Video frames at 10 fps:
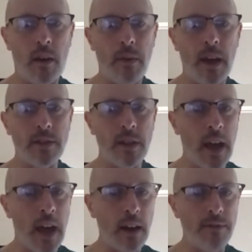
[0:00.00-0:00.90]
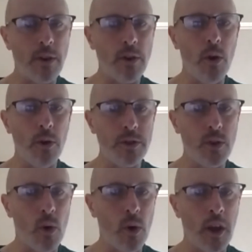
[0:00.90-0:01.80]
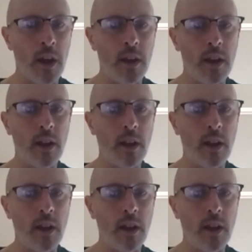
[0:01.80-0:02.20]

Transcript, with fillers: has a knack for goal scoring